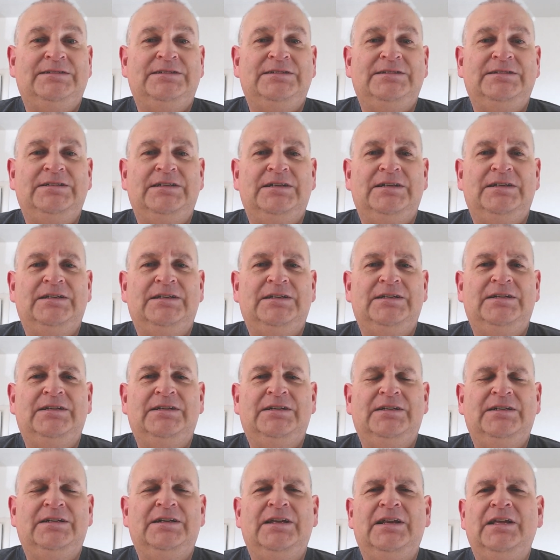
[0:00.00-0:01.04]
Yeah,
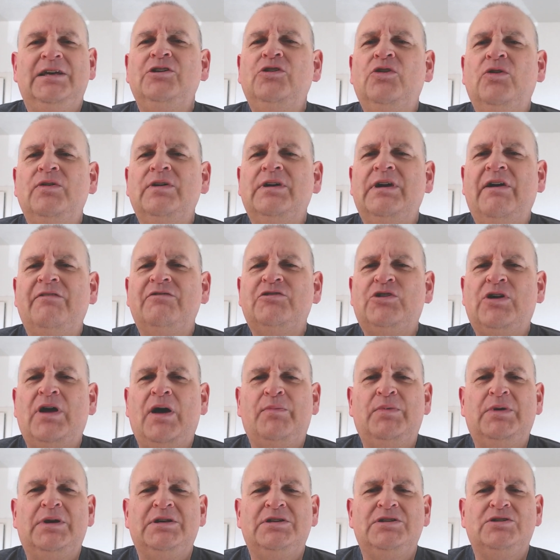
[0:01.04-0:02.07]
and then going after
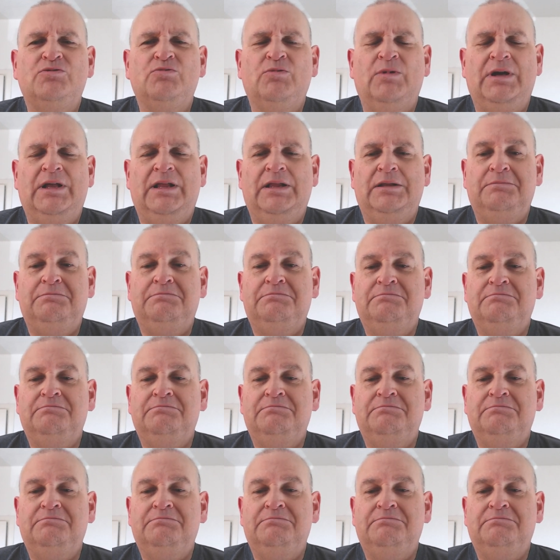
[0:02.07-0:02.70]
Apple as well.